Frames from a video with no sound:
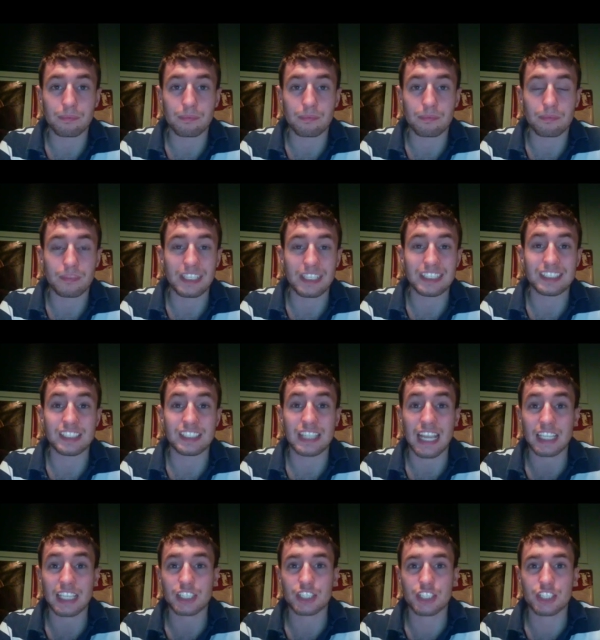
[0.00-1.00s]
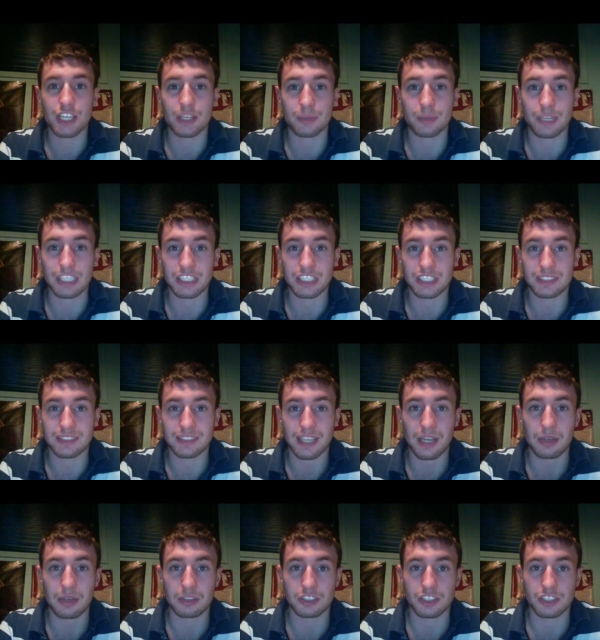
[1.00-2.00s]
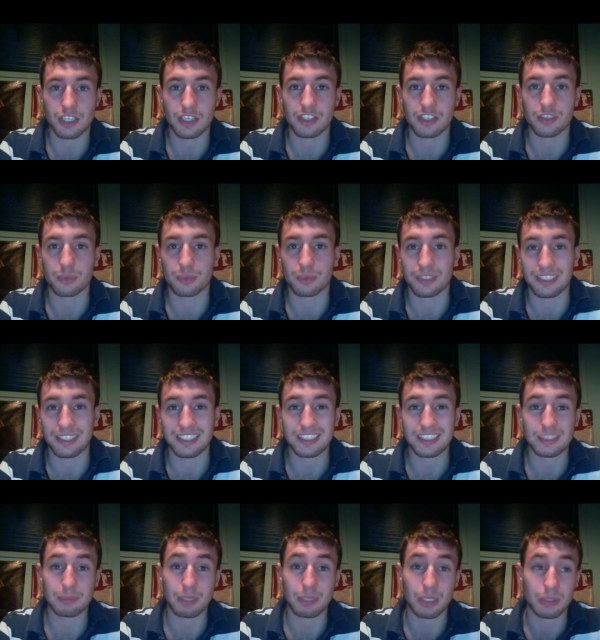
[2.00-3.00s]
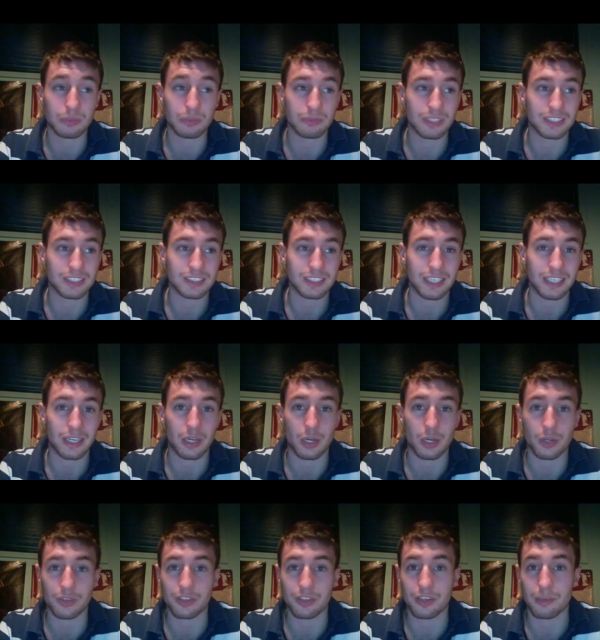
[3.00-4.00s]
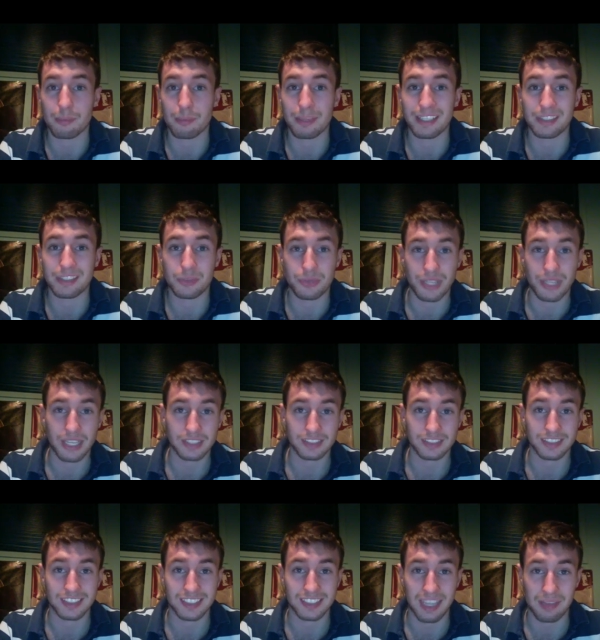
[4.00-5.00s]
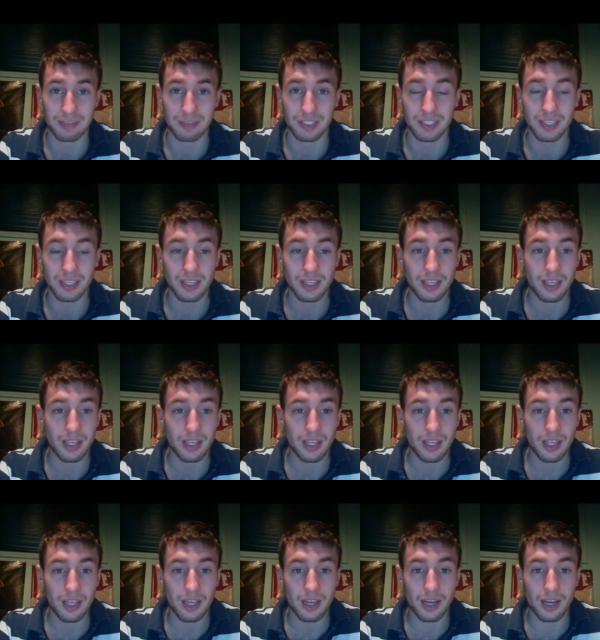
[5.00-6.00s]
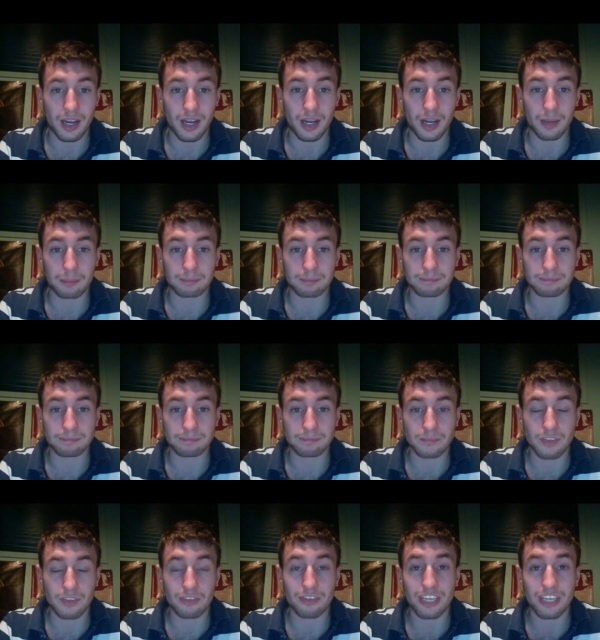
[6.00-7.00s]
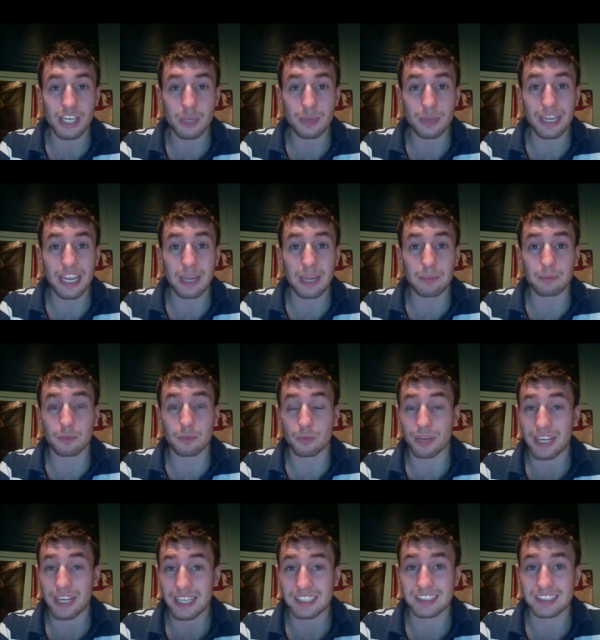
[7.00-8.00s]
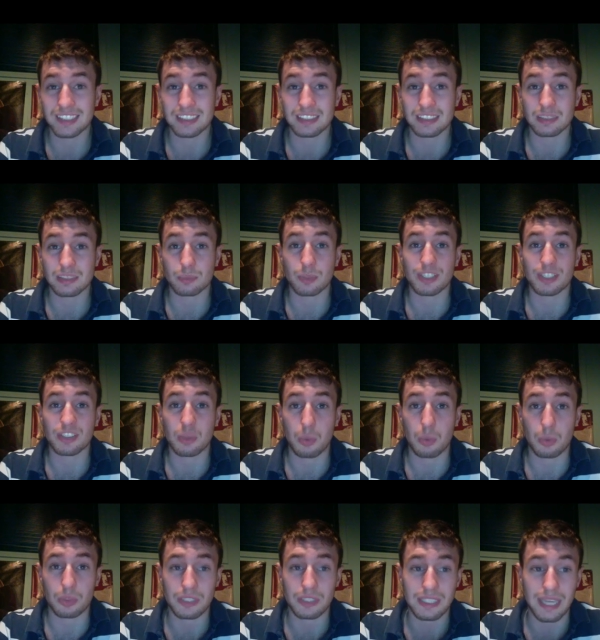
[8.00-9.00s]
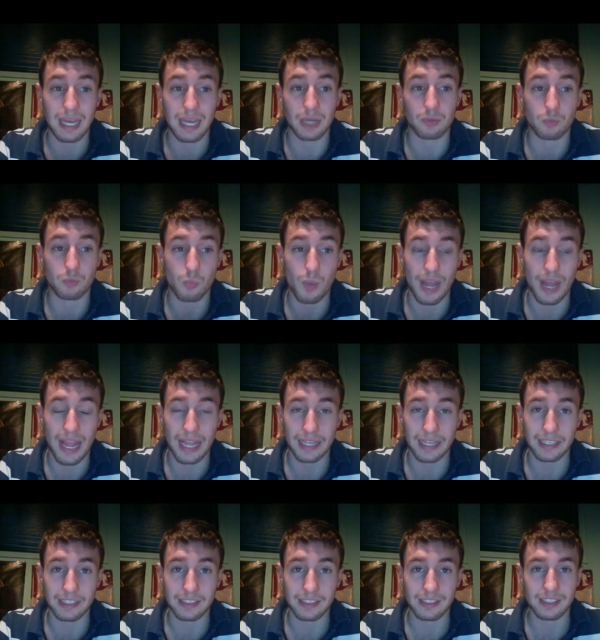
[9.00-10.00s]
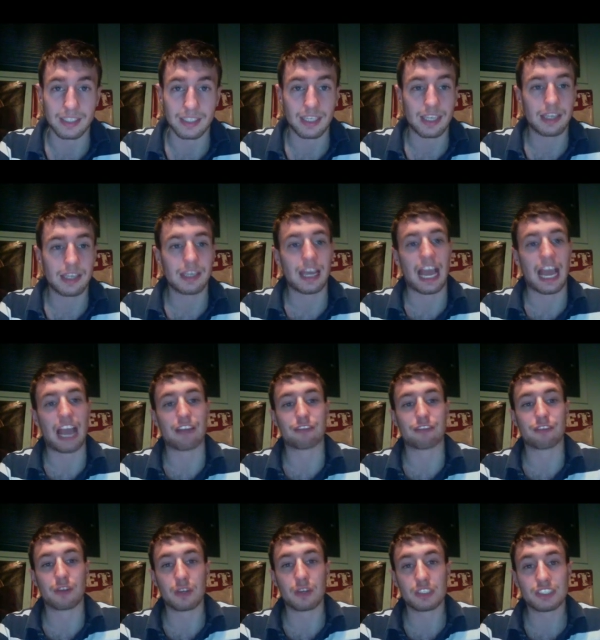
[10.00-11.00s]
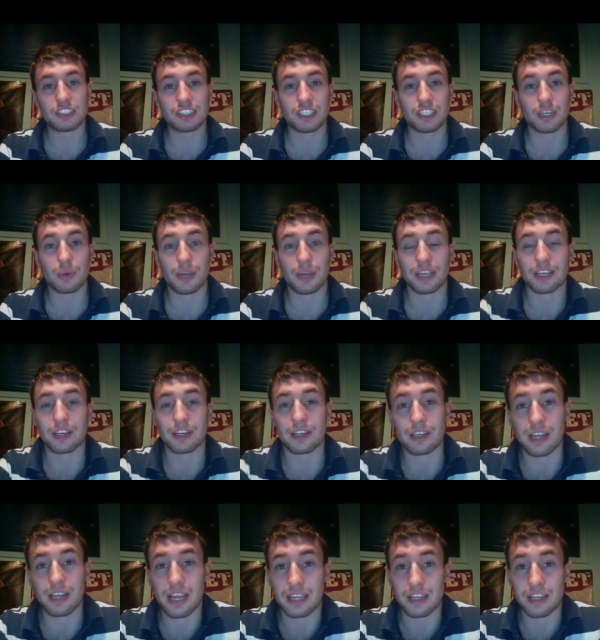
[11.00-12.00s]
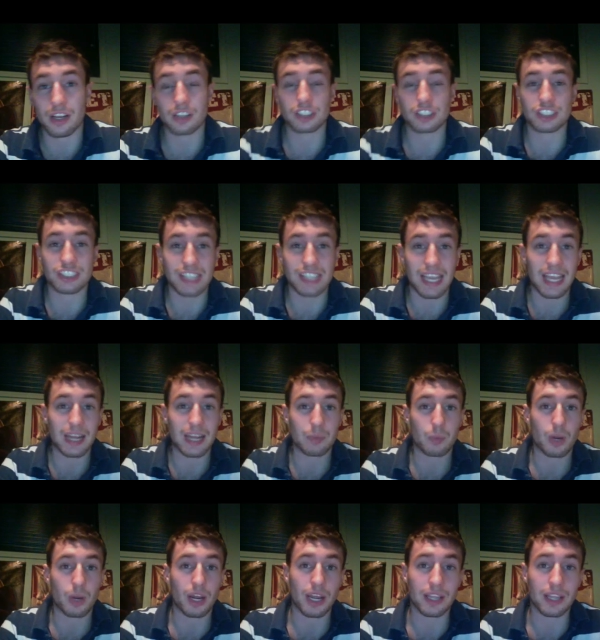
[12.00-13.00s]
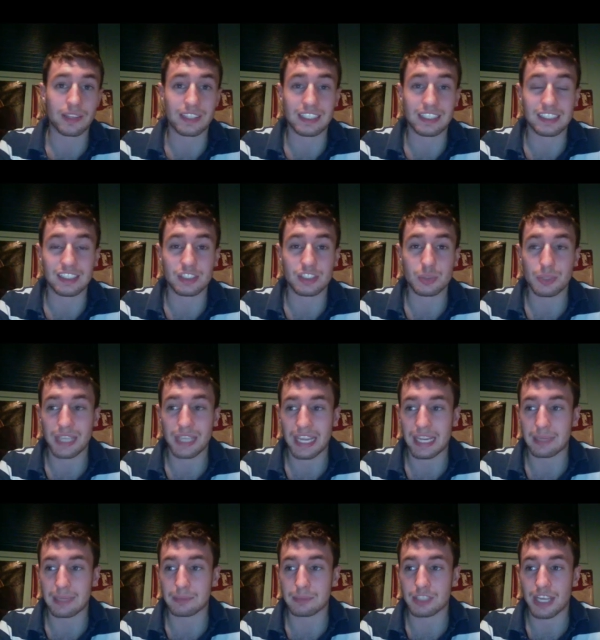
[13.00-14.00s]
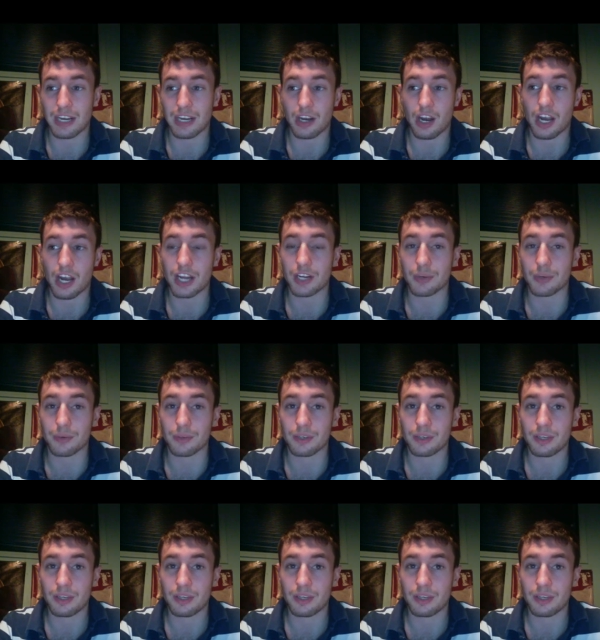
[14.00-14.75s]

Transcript: these next generation titles started to release about, let's say, early to mid 2007, the video game rating system went totally out of whack. At first, I could understand why these new games had a higher